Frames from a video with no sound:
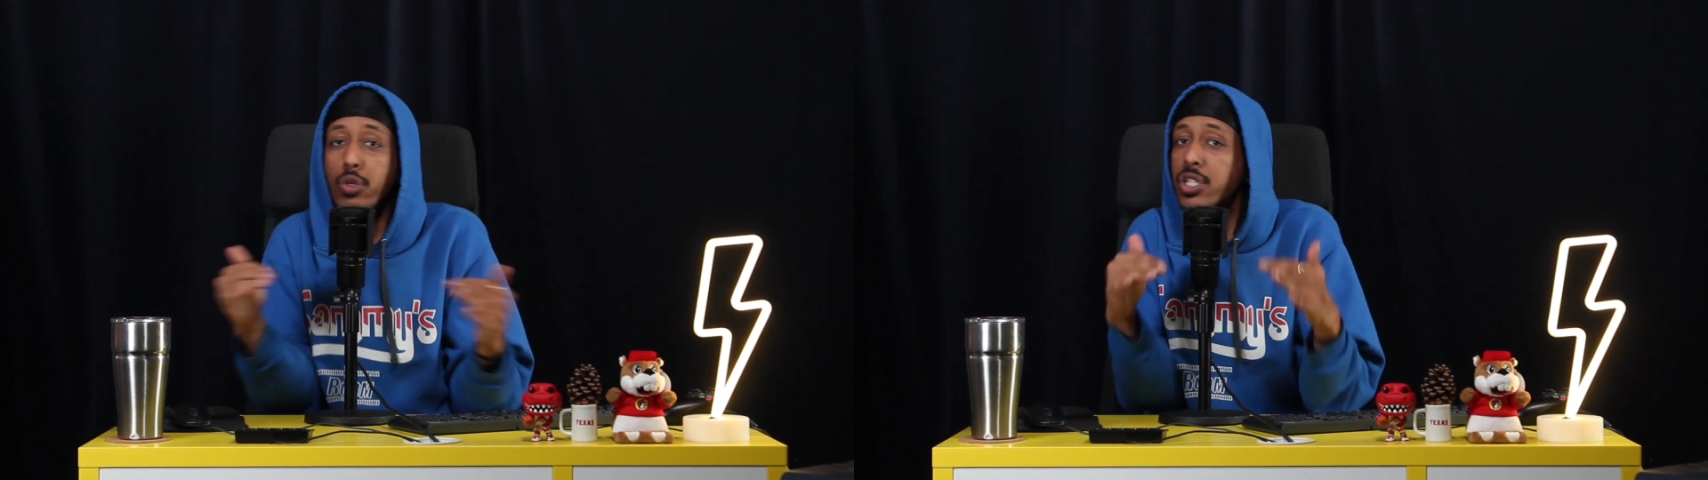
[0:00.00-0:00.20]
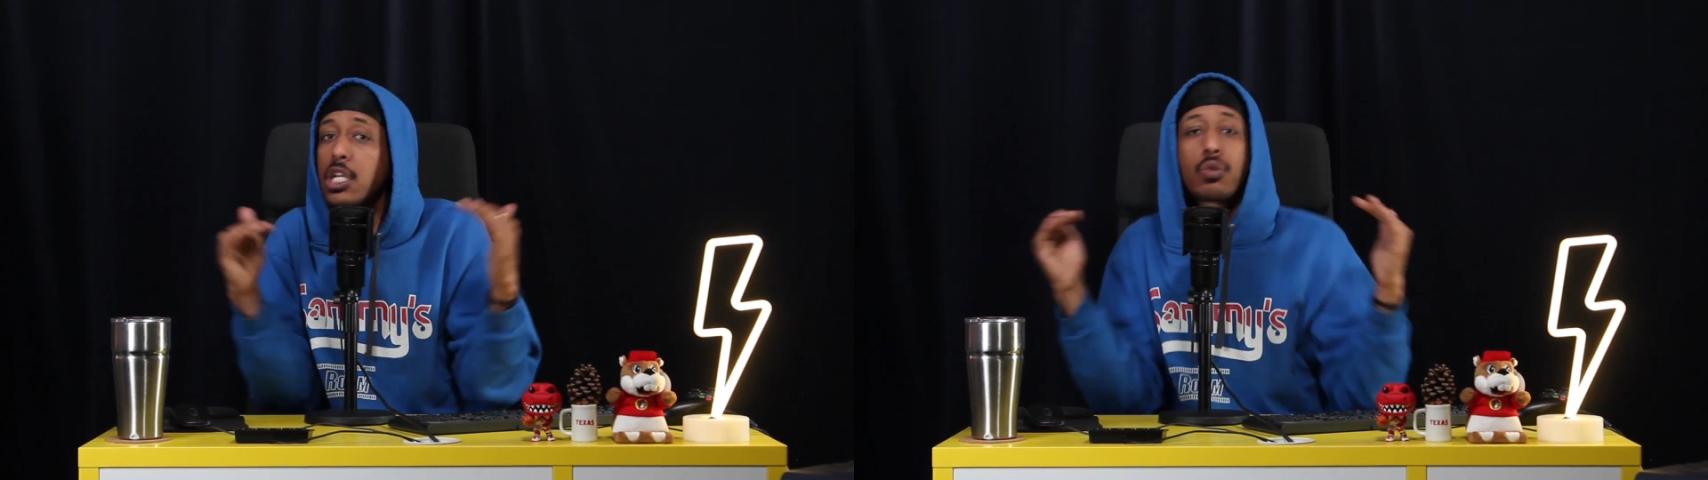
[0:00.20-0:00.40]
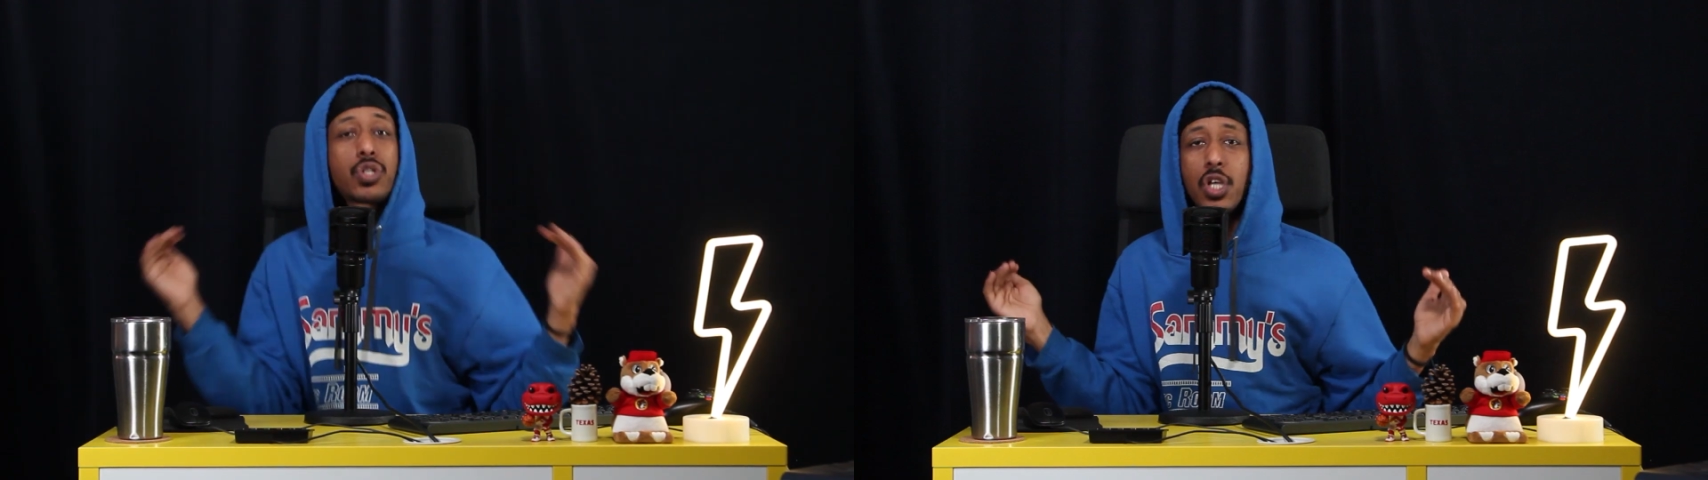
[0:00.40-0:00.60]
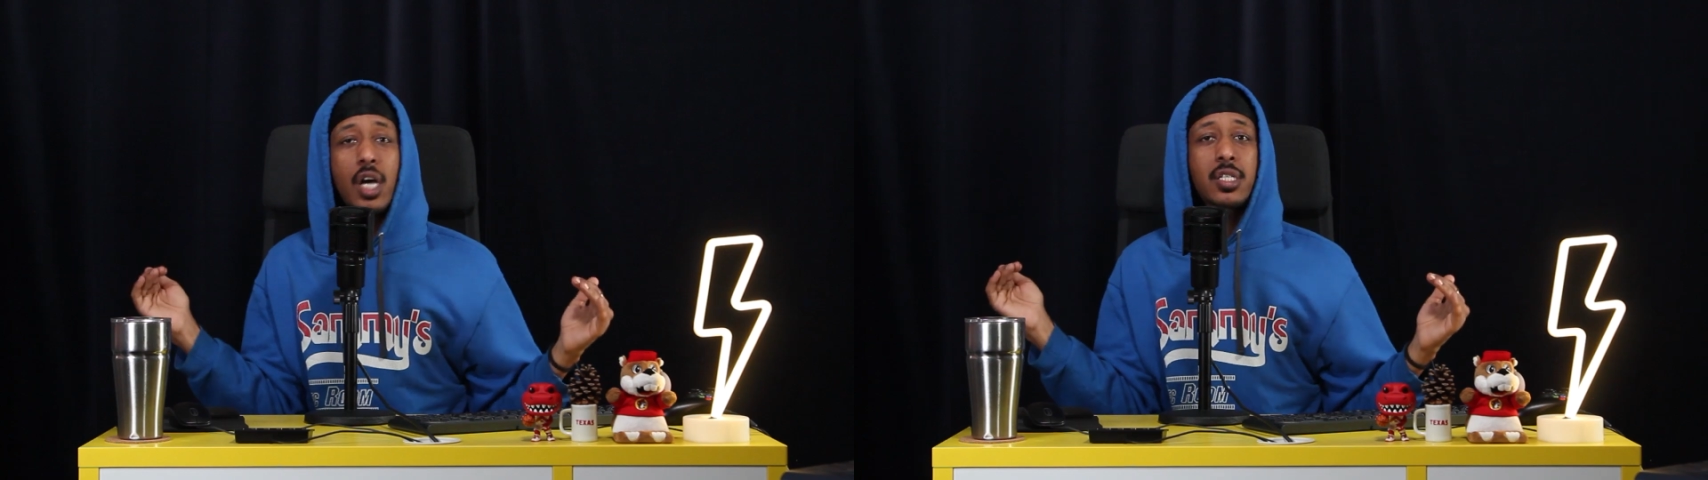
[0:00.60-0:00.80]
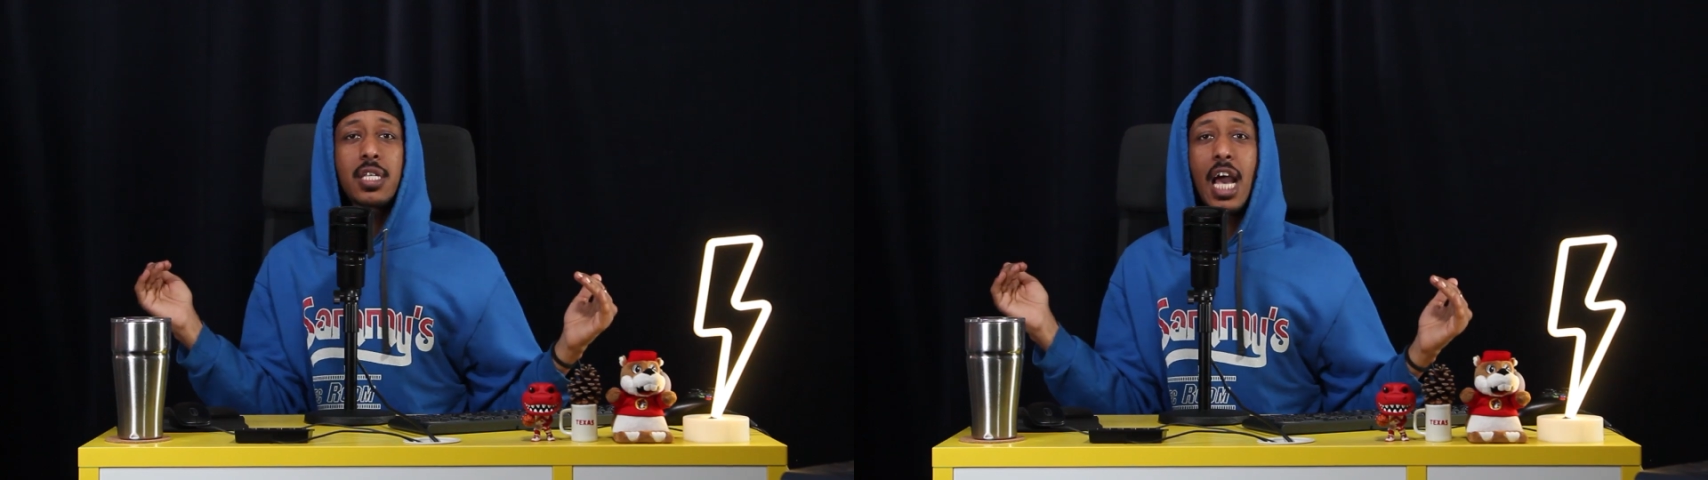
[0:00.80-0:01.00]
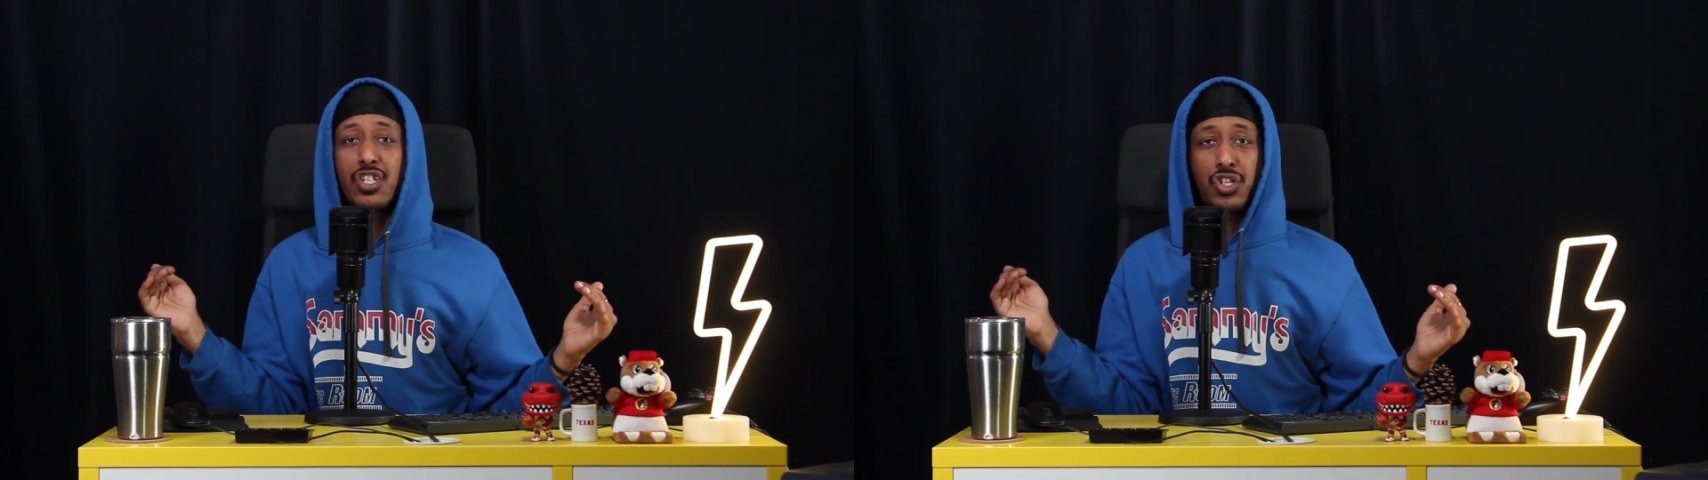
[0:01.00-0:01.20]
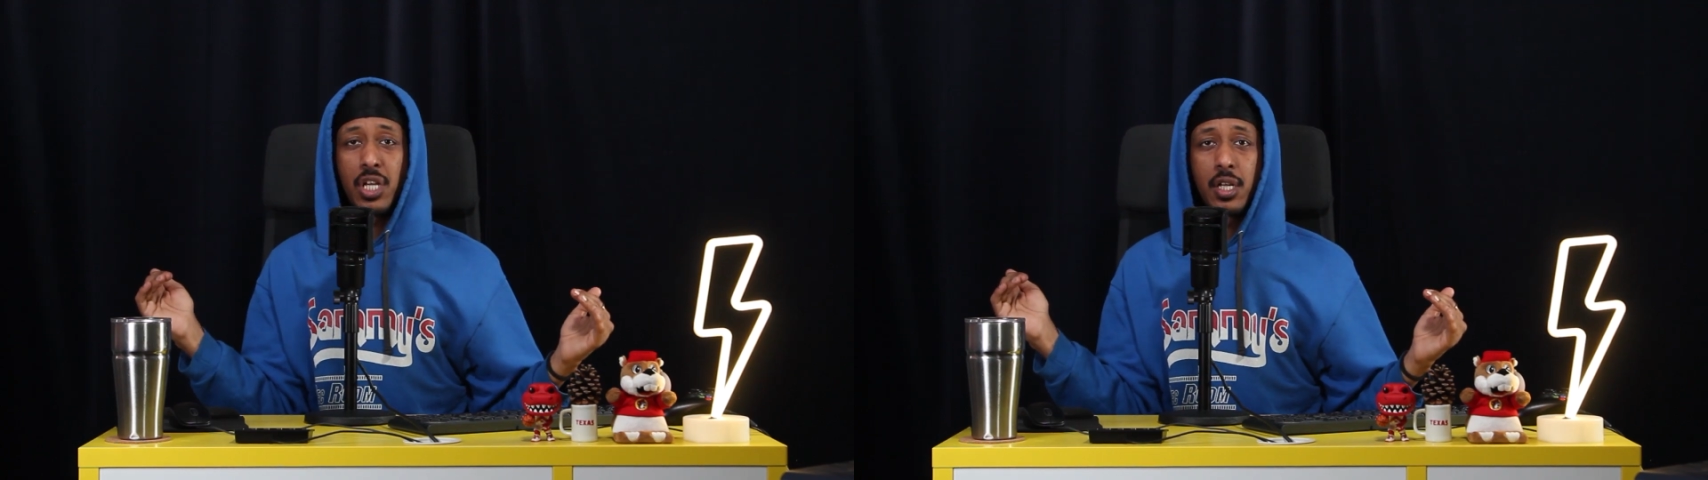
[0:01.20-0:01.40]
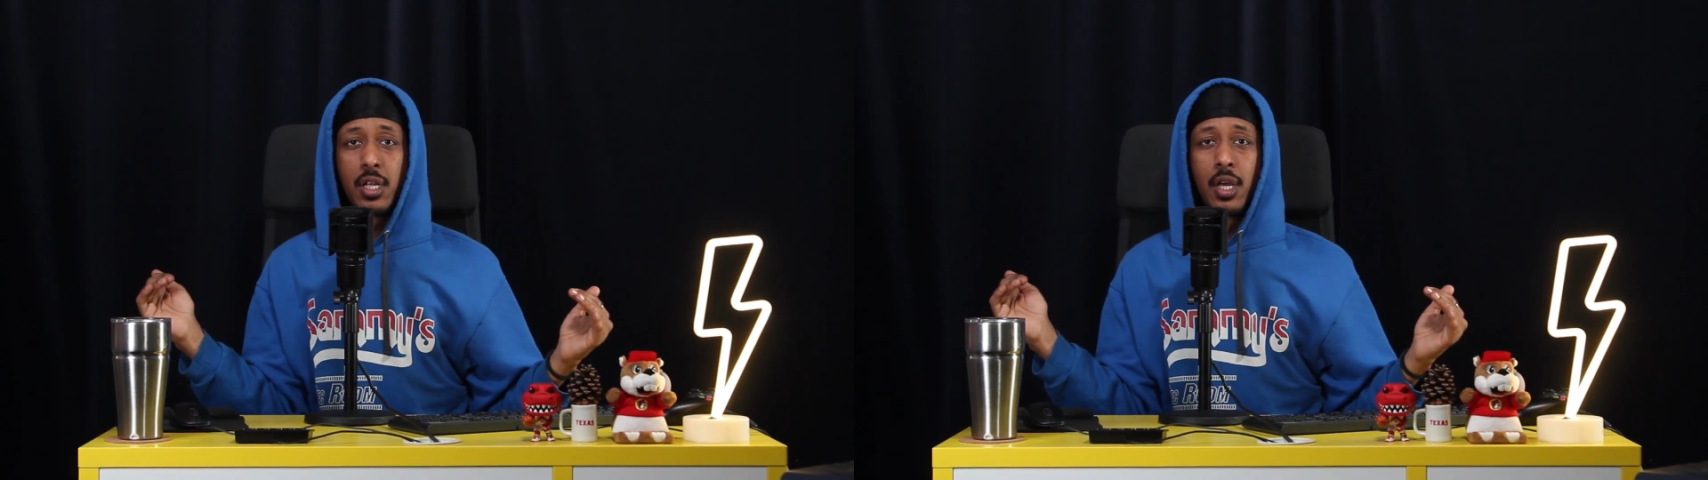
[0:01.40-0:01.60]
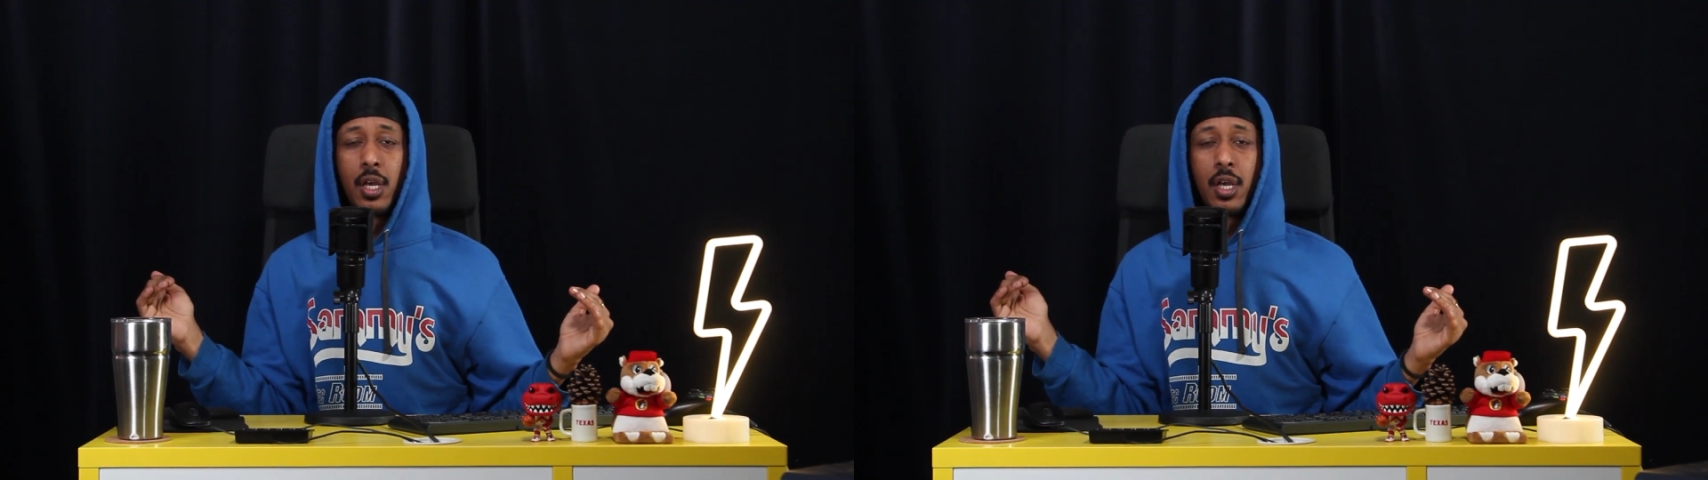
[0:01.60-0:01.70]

secret sauce to that shit.